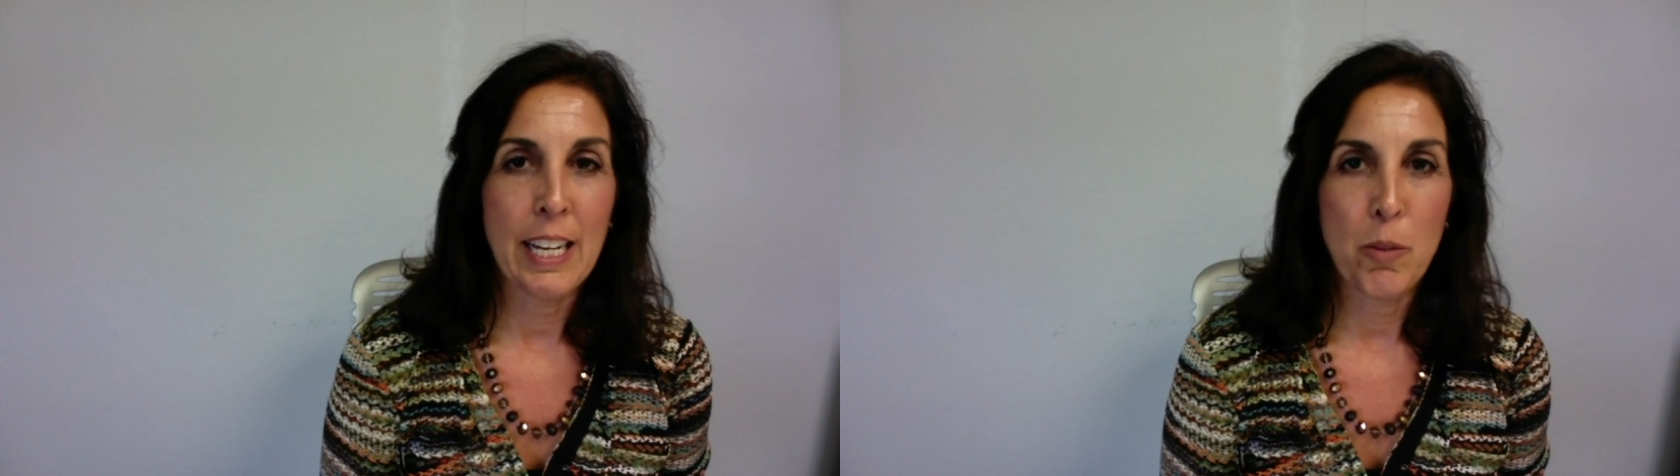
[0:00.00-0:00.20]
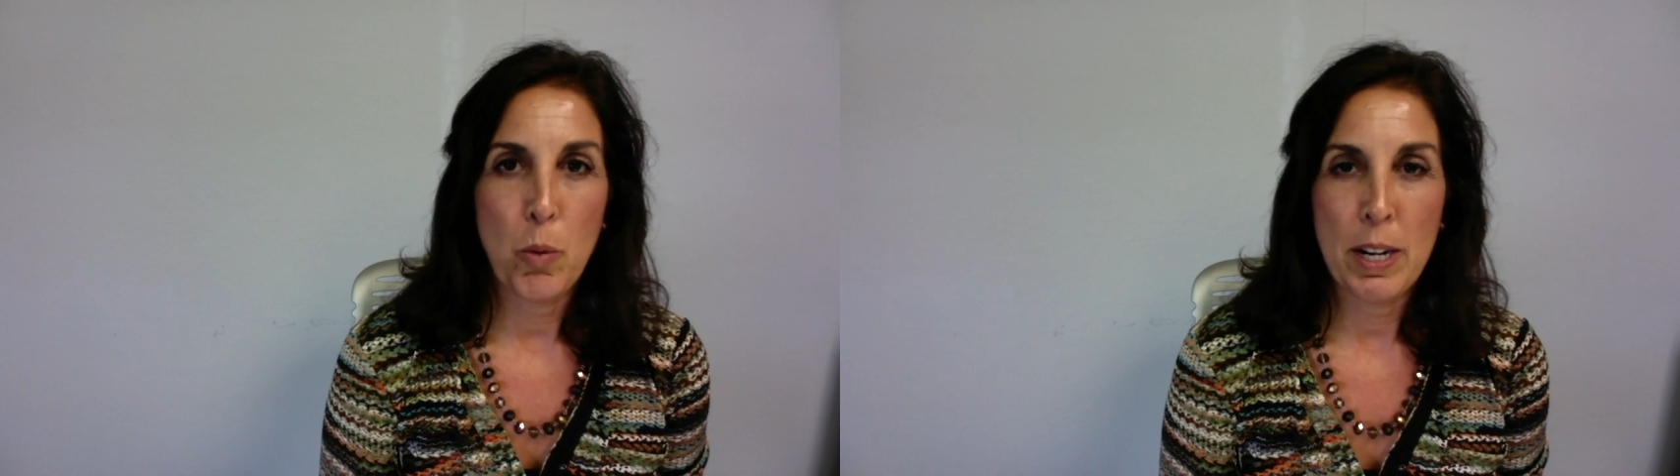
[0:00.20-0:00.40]

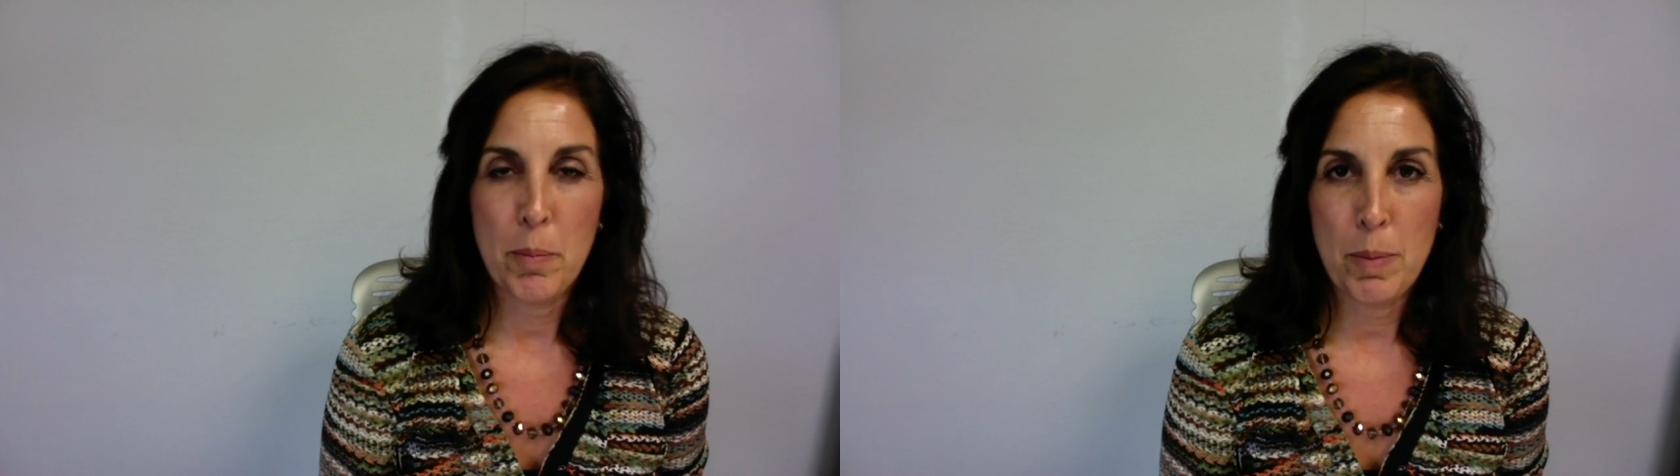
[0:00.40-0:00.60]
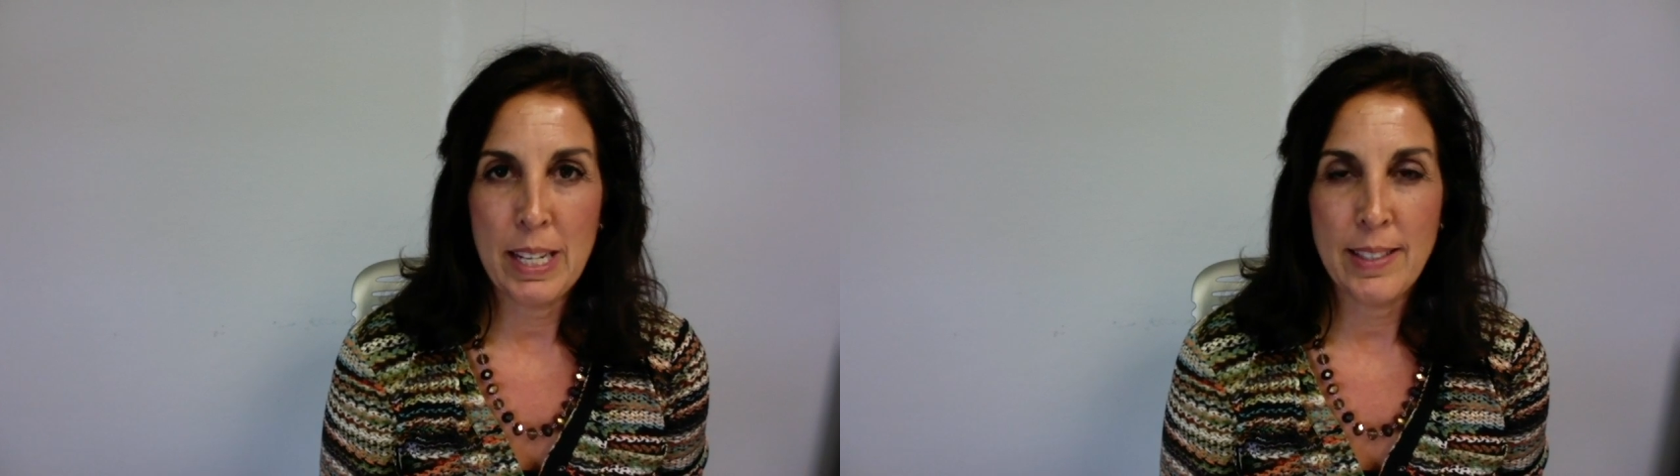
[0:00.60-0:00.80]
and what
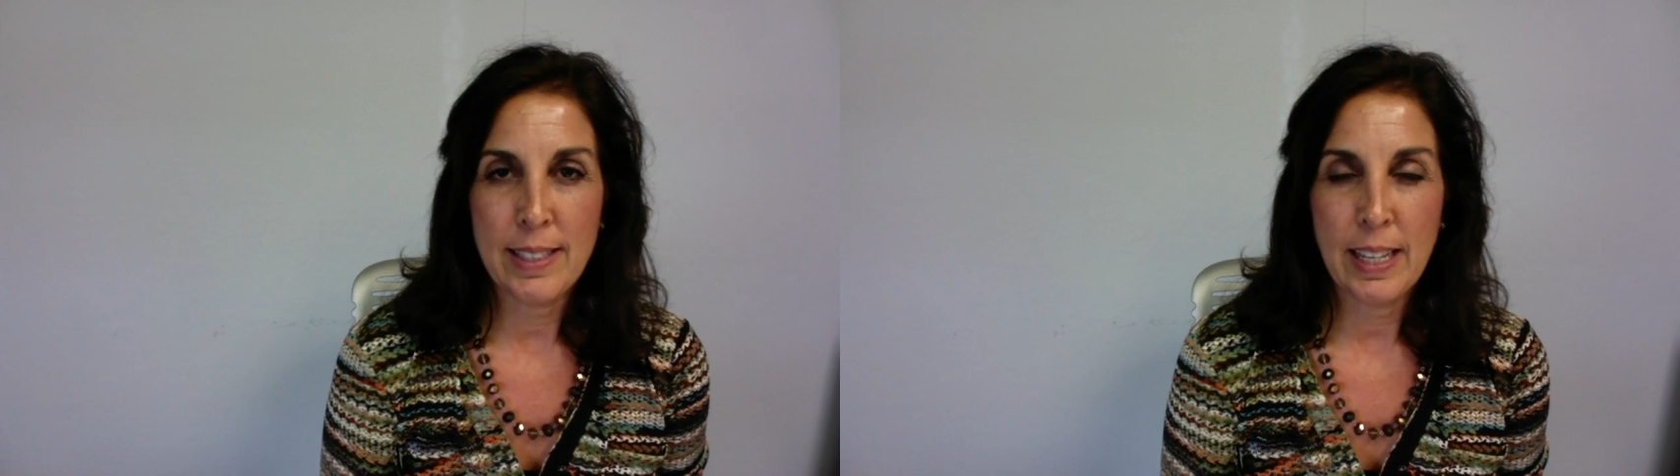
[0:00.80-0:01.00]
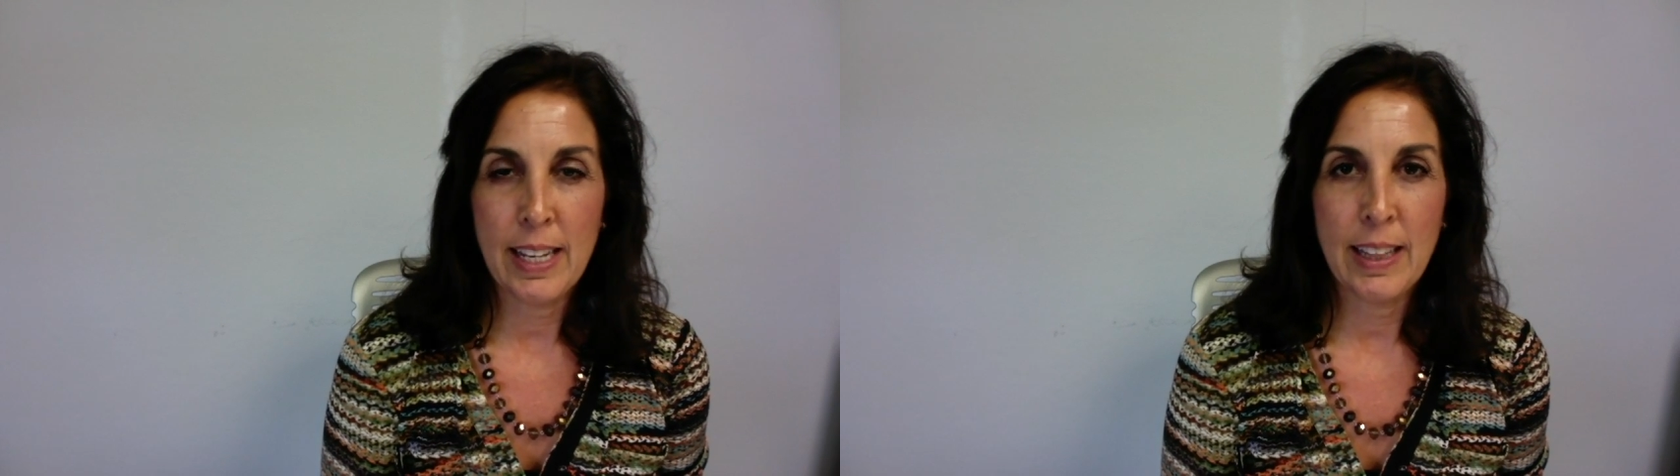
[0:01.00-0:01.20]
it means
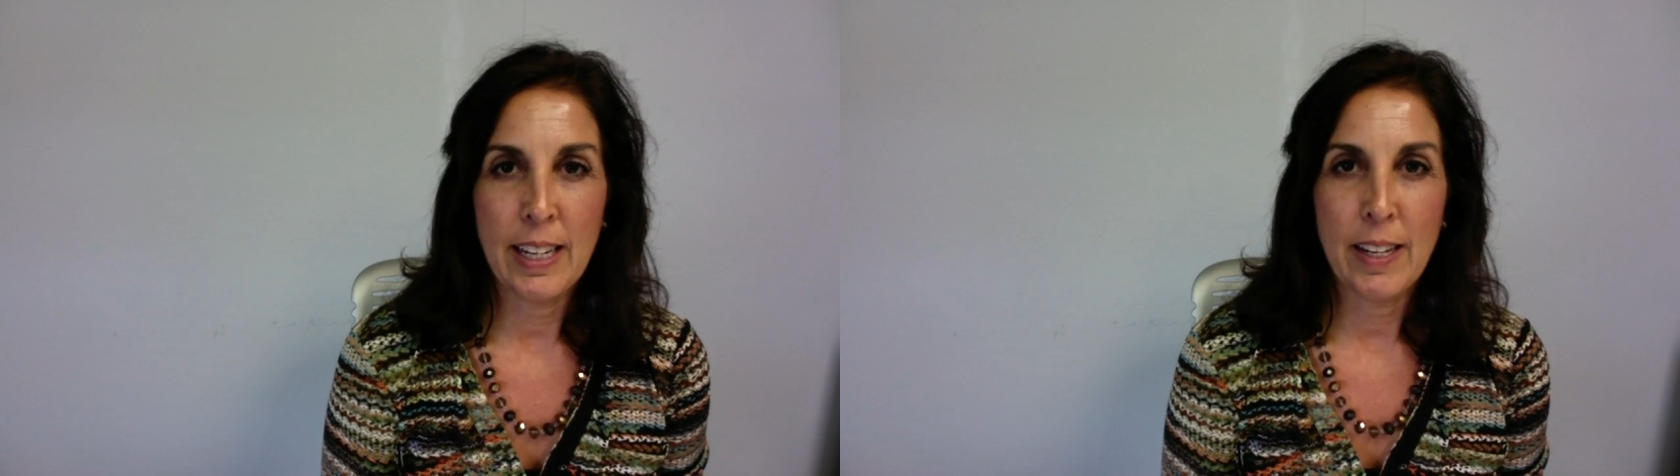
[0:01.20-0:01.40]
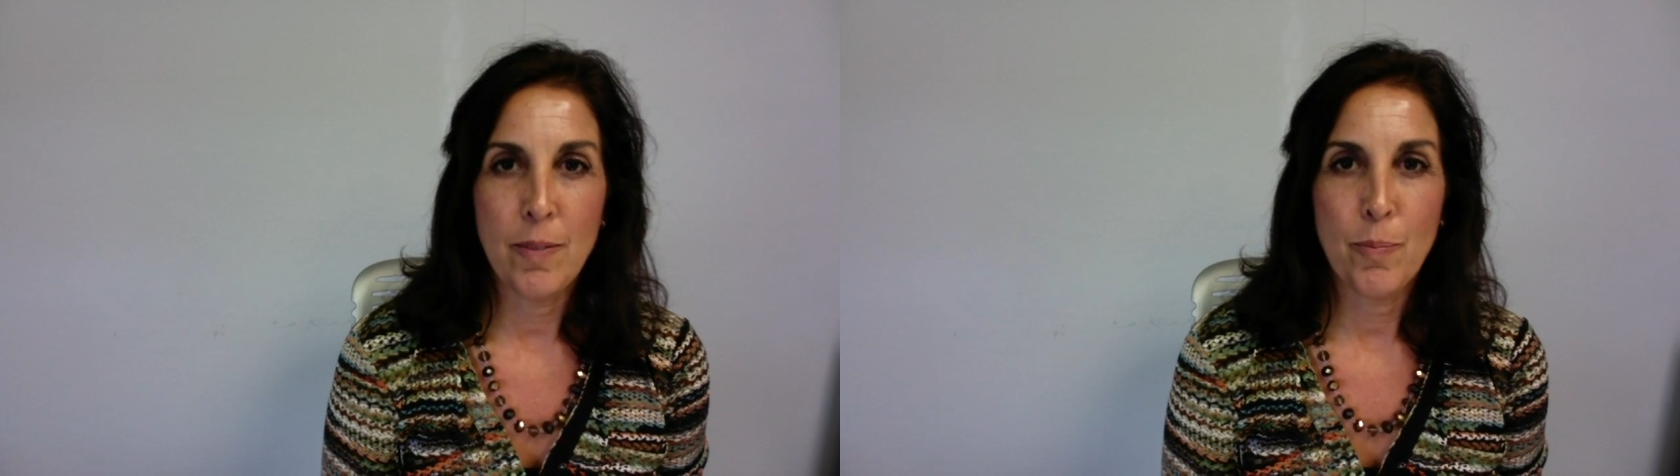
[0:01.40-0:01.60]

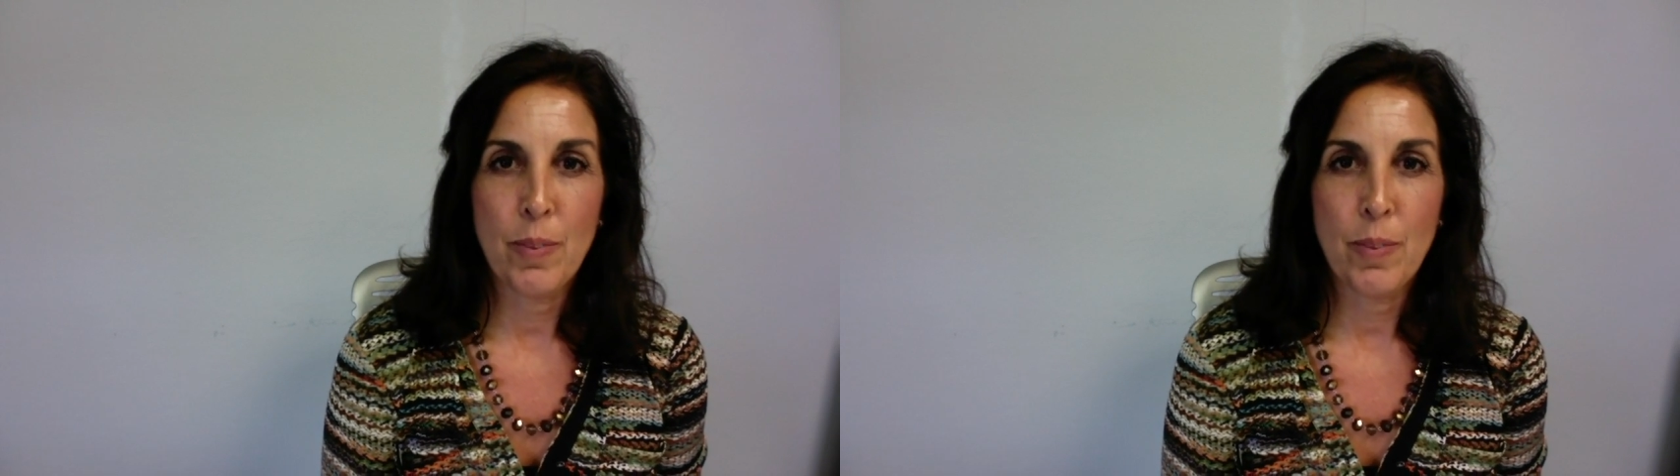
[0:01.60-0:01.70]
lately.